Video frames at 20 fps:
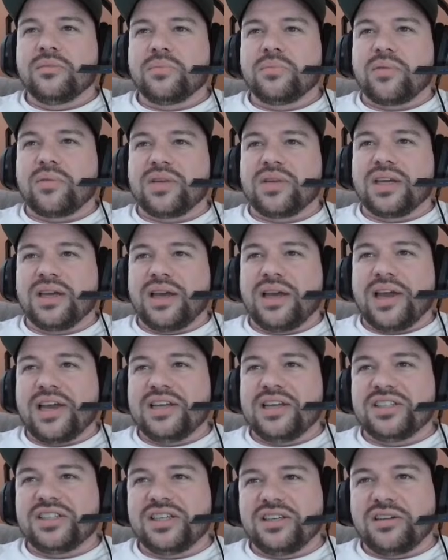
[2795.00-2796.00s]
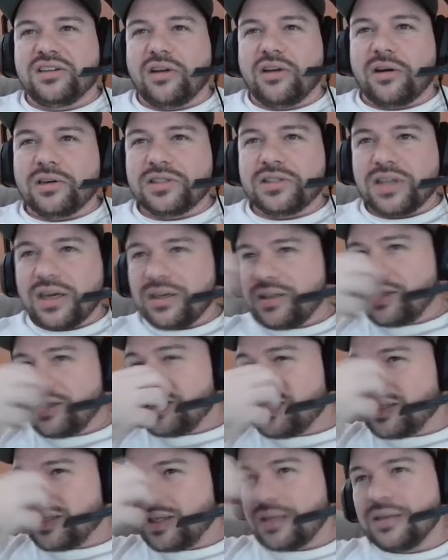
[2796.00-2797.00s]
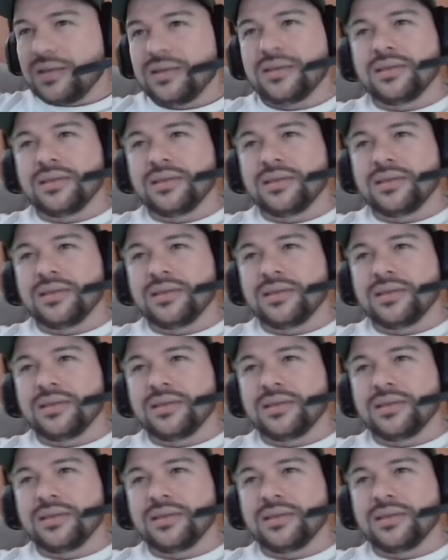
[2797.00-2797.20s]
Probably get 18 yards out of this.